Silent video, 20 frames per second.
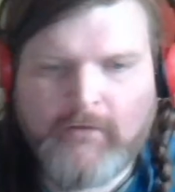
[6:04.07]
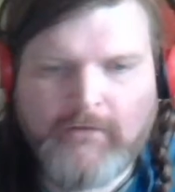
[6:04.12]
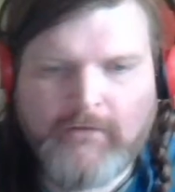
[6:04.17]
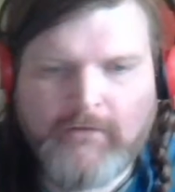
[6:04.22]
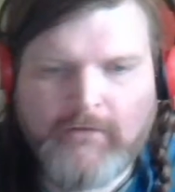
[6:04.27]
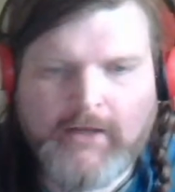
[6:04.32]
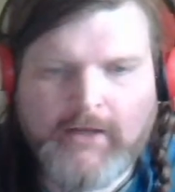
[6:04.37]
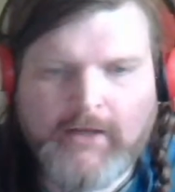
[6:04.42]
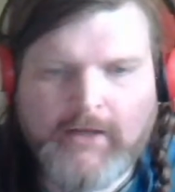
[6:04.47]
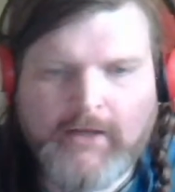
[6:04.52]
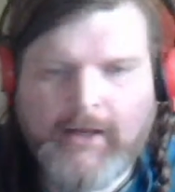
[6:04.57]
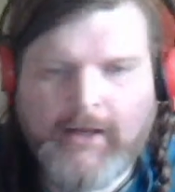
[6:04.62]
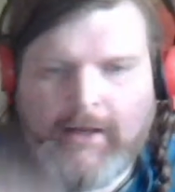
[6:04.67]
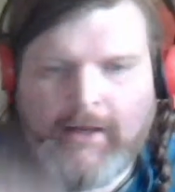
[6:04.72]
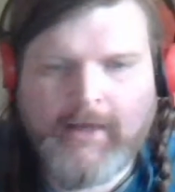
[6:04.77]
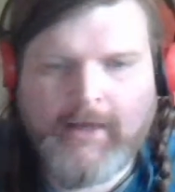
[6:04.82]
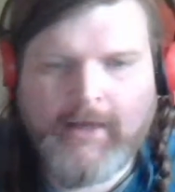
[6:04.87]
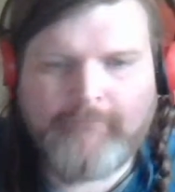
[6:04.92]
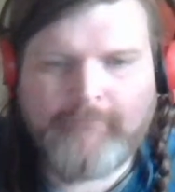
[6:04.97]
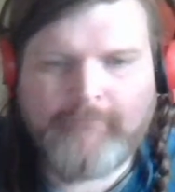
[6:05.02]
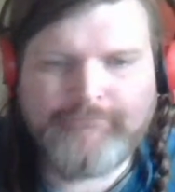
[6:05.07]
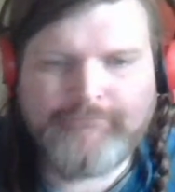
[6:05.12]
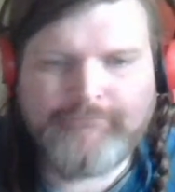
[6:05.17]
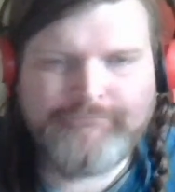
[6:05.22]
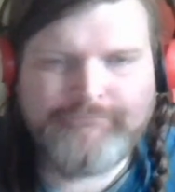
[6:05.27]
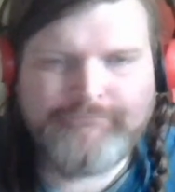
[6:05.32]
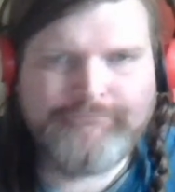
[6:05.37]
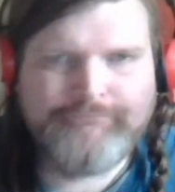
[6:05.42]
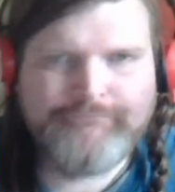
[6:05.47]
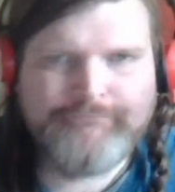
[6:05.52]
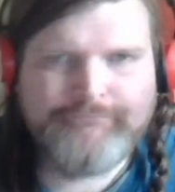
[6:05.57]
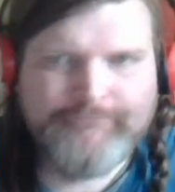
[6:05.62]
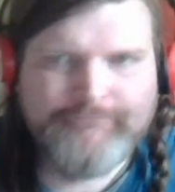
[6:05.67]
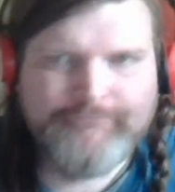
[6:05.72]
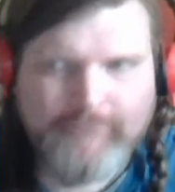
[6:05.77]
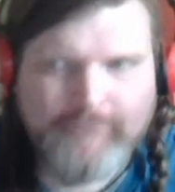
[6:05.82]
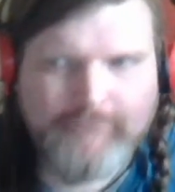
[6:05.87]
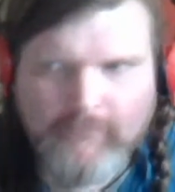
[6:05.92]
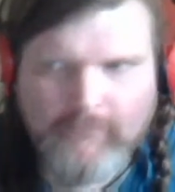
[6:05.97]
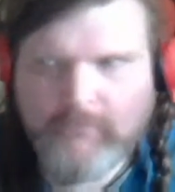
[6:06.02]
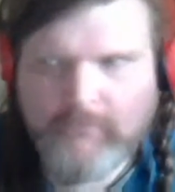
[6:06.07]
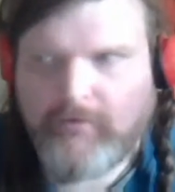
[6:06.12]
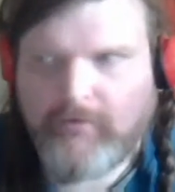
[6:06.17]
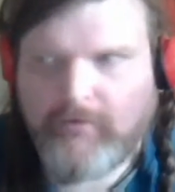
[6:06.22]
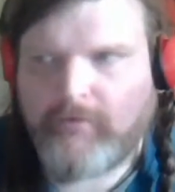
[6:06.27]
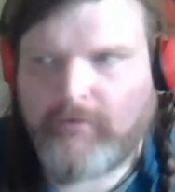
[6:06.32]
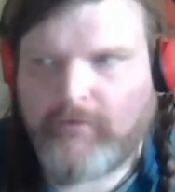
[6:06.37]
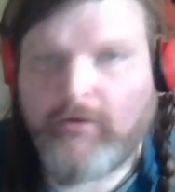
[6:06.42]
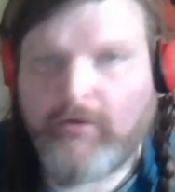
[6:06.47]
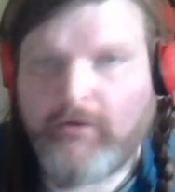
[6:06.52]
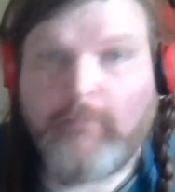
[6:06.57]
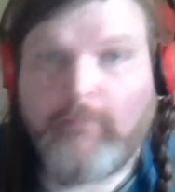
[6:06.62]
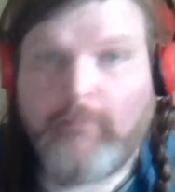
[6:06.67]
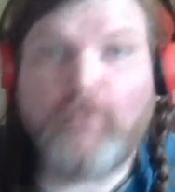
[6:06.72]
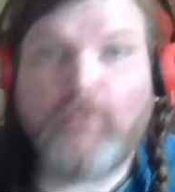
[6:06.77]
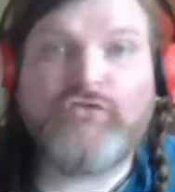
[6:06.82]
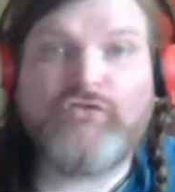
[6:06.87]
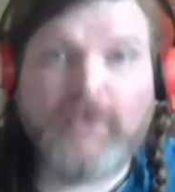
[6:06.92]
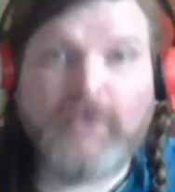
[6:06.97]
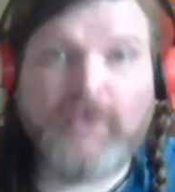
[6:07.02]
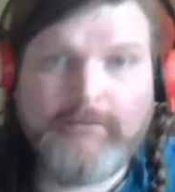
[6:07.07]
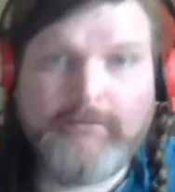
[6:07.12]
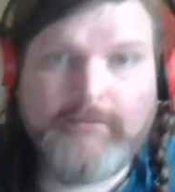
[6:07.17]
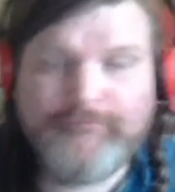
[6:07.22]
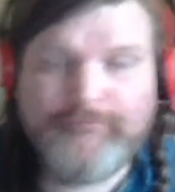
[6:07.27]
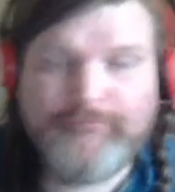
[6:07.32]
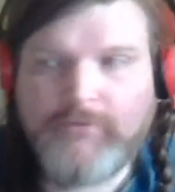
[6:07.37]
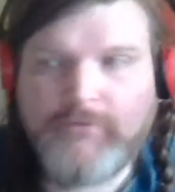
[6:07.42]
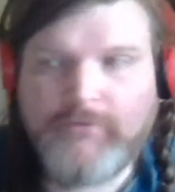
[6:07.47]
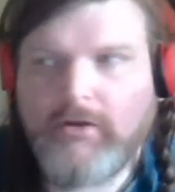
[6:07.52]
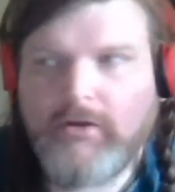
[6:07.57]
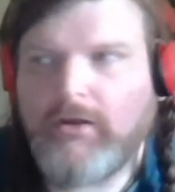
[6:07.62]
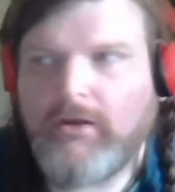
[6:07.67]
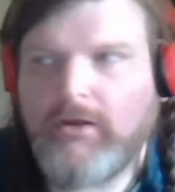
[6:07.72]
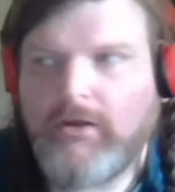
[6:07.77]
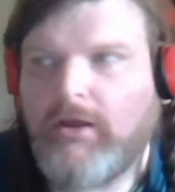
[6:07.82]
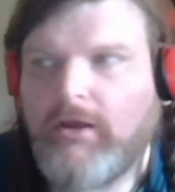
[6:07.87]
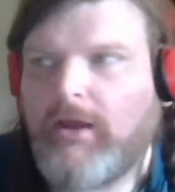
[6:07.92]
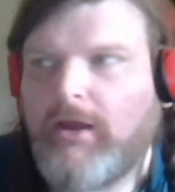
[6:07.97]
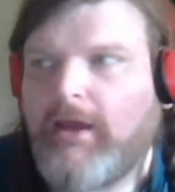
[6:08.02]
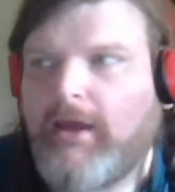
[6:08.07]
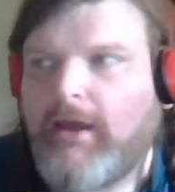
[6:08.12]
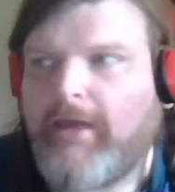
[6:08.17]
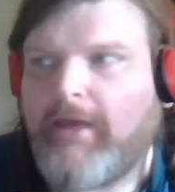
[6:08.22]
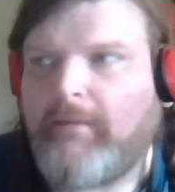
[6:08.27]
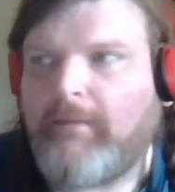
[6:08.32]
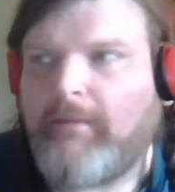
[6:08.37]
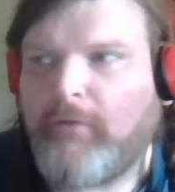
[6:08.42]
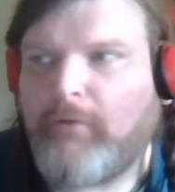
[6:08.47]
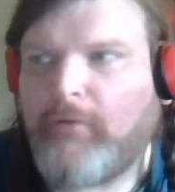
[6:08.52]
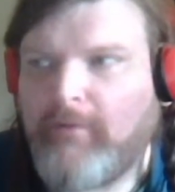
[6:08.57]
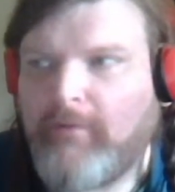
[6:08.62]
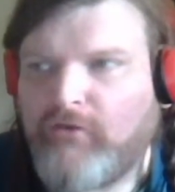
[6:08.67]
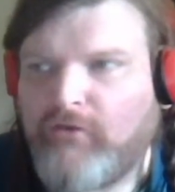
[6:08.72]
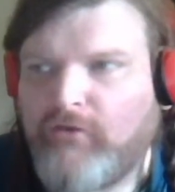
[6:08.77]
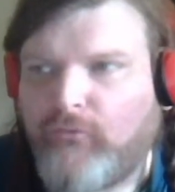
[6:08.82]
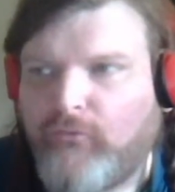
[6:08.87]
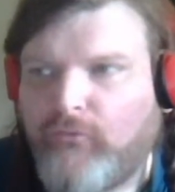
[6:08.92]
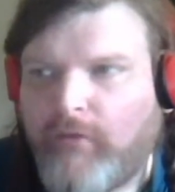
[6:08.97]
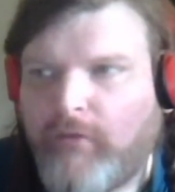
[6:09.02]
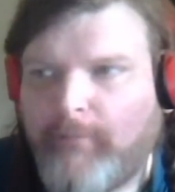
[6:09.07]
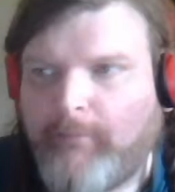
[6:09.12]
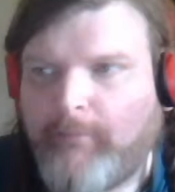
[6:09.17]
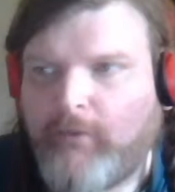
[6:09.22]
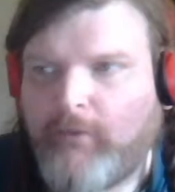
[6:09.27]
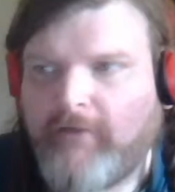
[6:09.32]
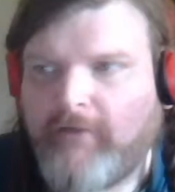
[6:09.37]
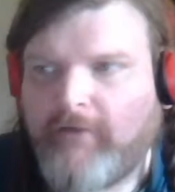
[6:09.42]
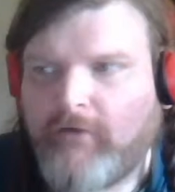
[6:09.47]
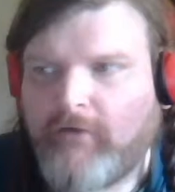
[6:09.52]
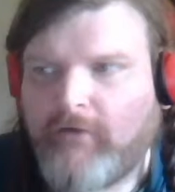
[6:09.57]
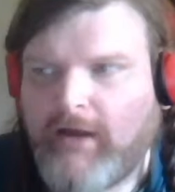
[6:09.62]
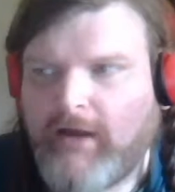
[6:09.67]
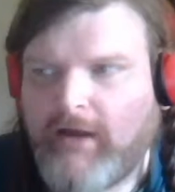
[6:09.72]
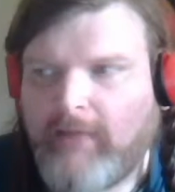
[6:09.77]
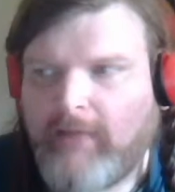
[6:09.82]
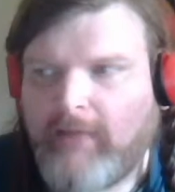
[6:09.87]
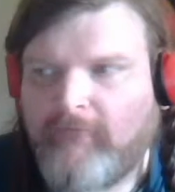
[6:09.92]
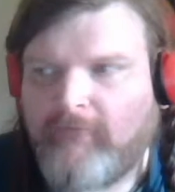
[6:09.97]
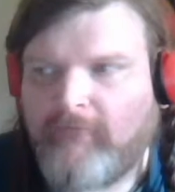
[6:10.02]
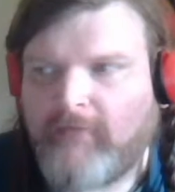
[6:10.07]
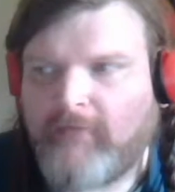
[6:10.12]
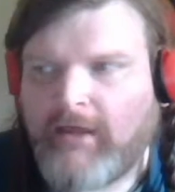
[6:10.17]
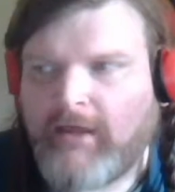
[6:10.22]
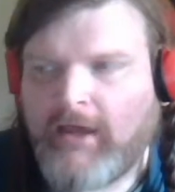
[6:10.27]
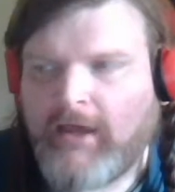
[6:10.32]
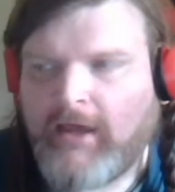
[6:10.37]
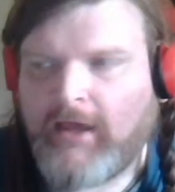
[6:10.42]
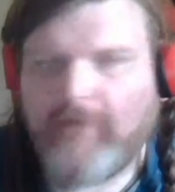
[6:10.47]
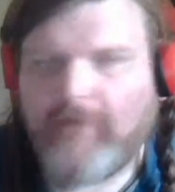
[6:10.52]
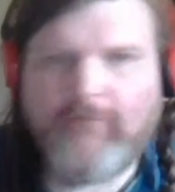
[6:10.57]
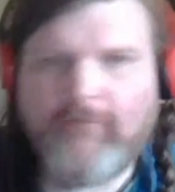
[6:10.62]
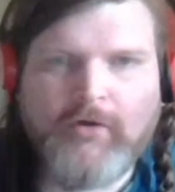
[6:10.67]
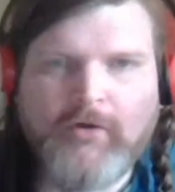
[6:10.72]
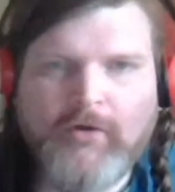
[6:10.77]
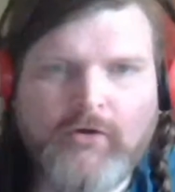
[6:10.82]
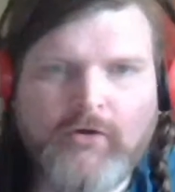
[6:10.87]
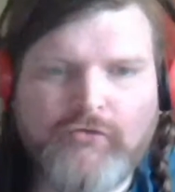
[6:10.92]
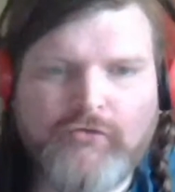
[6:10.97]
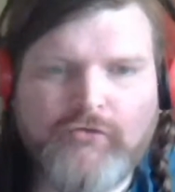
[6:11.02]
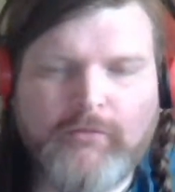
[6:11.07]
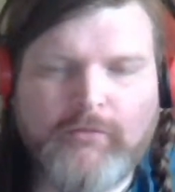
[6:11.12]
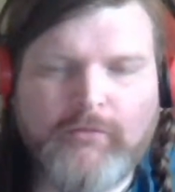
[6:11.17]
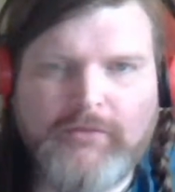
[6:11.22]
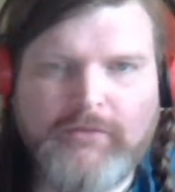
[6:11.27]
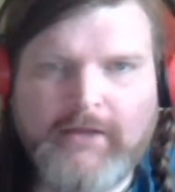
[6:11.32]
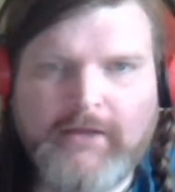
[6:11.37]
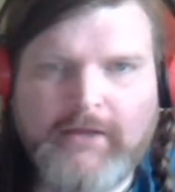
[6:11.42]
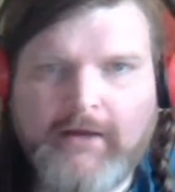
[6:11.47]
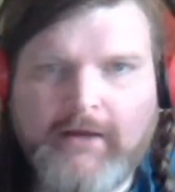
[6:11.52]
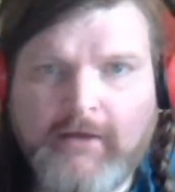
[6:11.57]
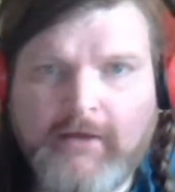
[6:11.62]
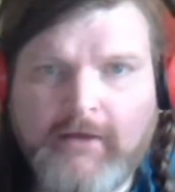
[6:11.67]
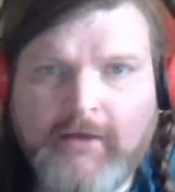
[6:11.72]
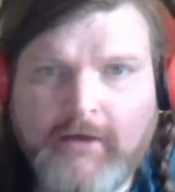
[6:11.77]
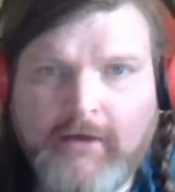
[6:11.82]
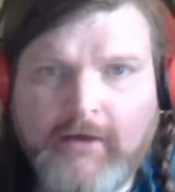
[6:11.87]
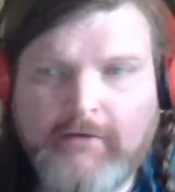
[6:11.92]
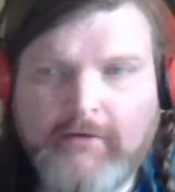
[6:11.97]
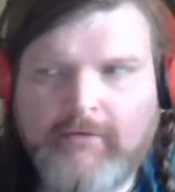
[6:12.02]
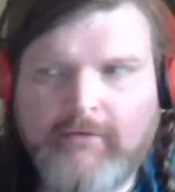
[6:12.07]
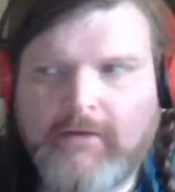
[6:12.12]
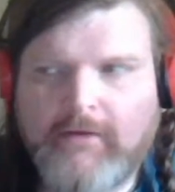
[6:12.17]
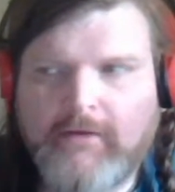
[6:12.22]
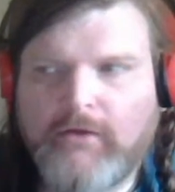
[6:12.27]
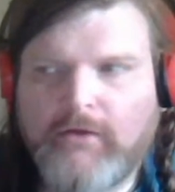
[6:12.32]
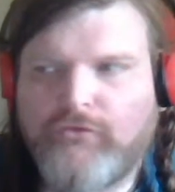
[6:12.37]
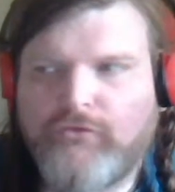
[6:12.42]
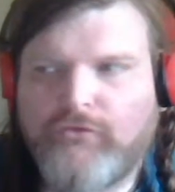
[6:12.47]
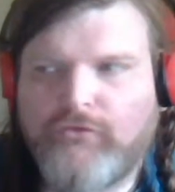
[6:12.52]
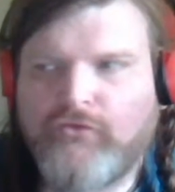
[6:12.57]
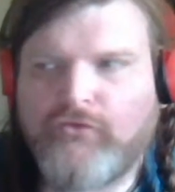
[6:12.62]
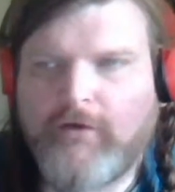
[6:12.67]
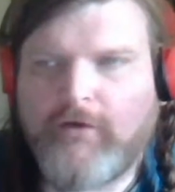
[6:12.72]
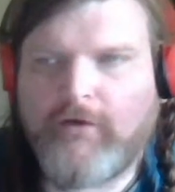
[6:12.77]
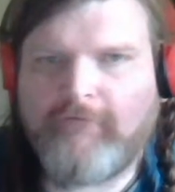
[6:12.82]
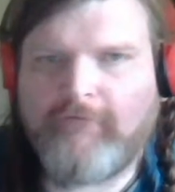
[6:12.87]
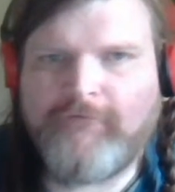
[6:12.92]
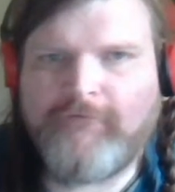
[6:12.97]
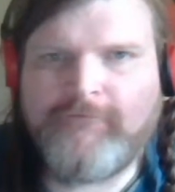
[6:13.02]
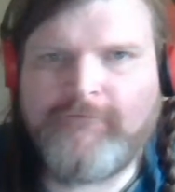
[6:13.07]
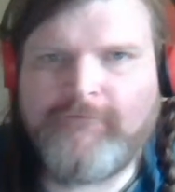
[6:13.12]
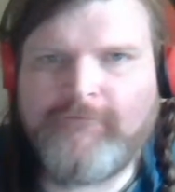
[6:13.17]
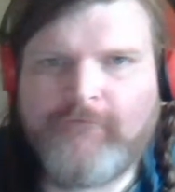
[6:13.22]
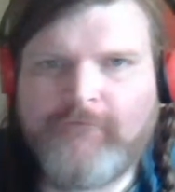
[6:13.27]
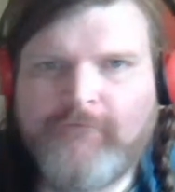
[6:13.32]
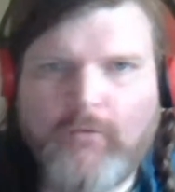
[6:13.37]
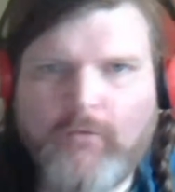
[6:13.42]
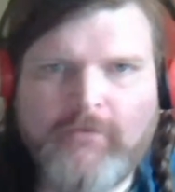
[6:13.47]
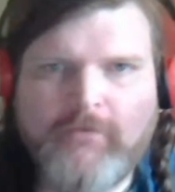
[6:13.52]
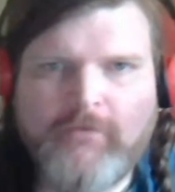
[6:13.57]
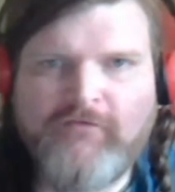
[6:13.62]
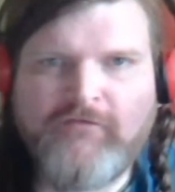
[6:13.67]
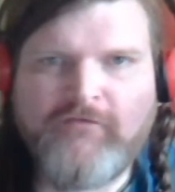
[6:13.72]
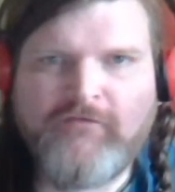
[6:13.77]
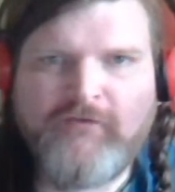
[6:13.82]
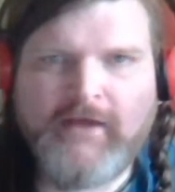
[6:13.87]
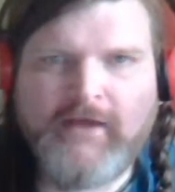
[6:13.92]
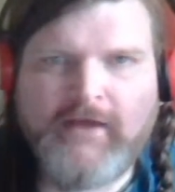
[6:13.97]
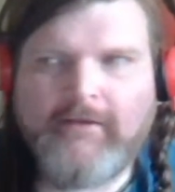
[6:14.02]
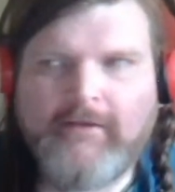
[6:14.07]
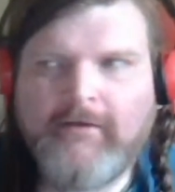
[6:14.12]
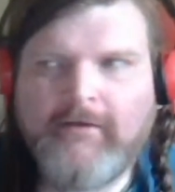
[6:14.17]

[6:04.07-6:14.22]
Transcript: that. So it's all bullshit. And they pretty much rip whatever name they can from a culture completely out of context of the culture, trying to force fit